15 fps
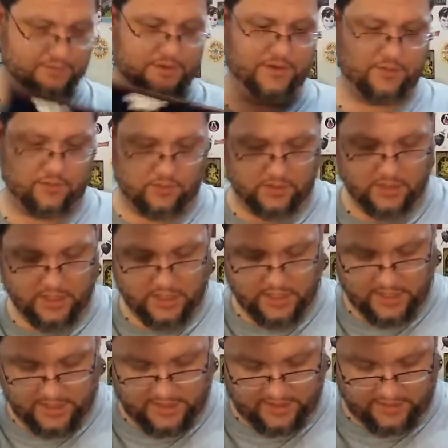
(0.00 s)
pretty cool.
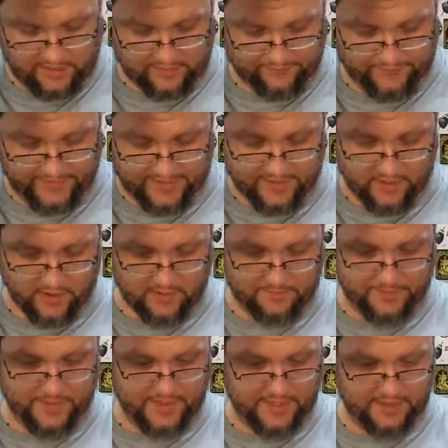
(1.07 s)
The fan
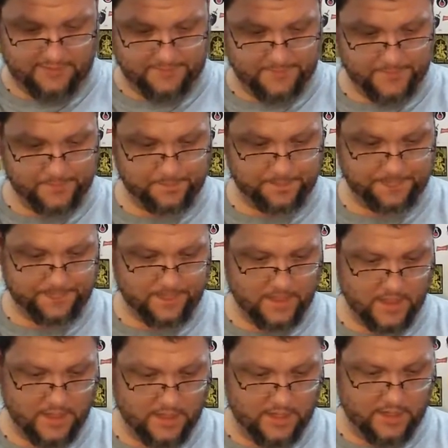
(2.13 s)
art pin,
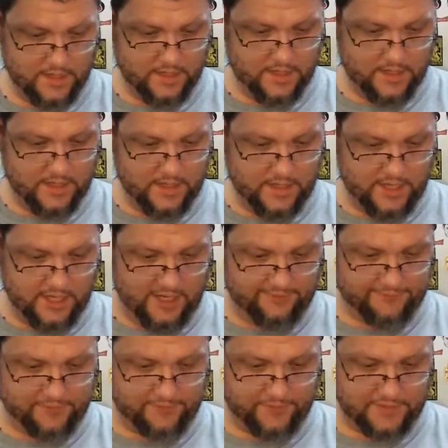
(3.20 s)

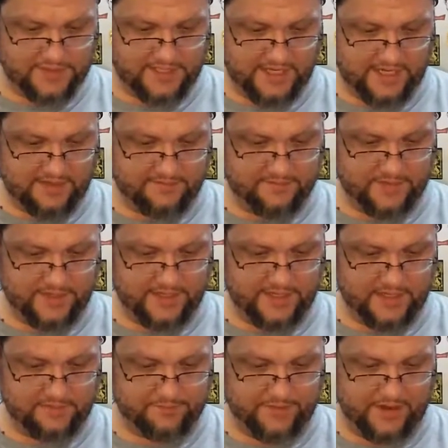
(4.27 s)
for the first time
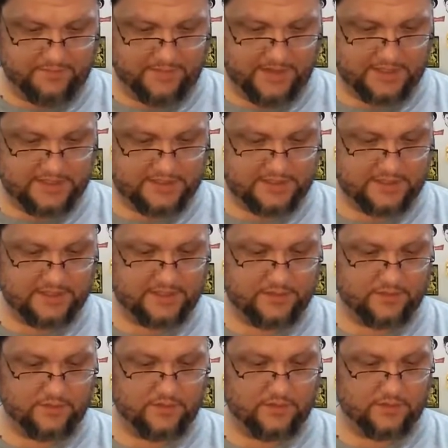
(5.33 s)
in BAMBOX,
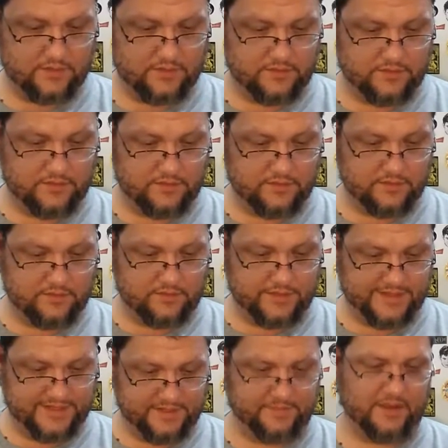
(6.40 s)

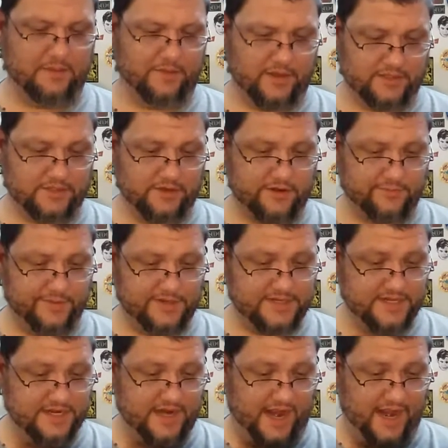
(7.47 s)
in the BAMBOX, sorry, we
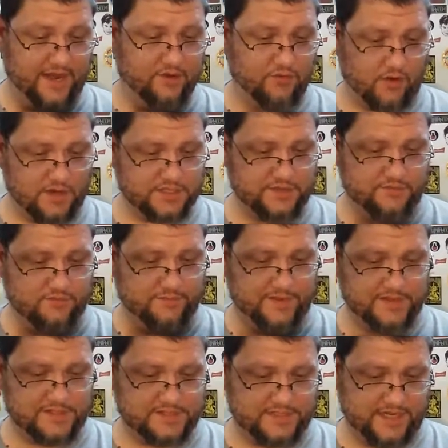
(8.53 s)
did a crossover
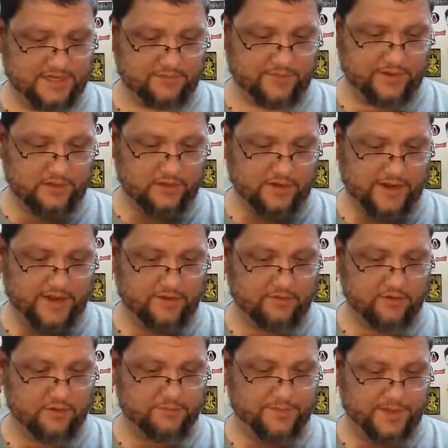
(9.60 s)
pin set. The regular
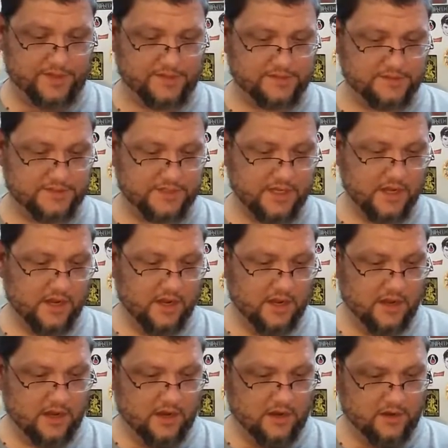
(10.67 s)
hero pins
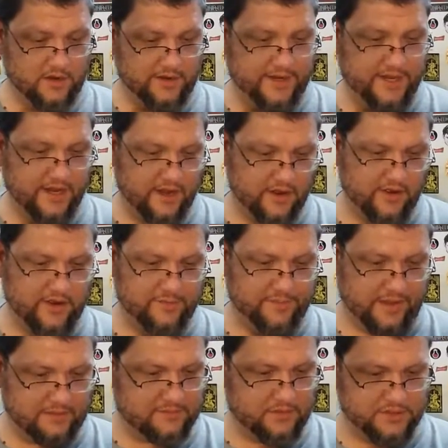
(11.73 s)
are here in the
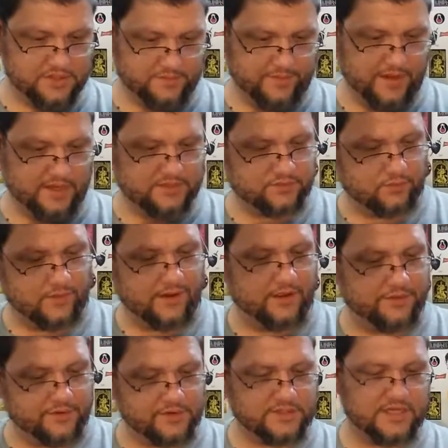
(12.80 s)
pop culture box,
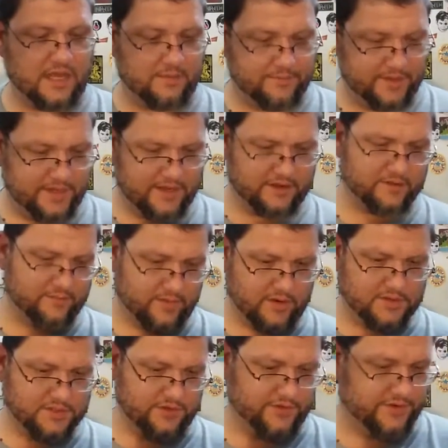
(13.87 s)
while their zombie
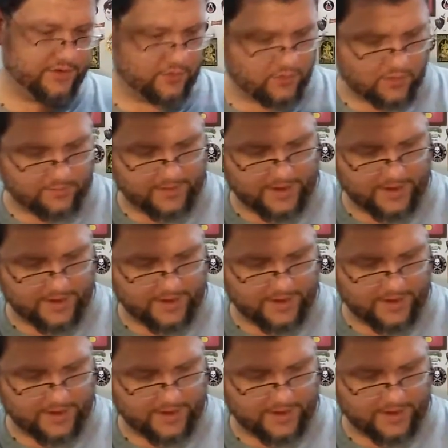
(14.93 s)
counterparts are in the horror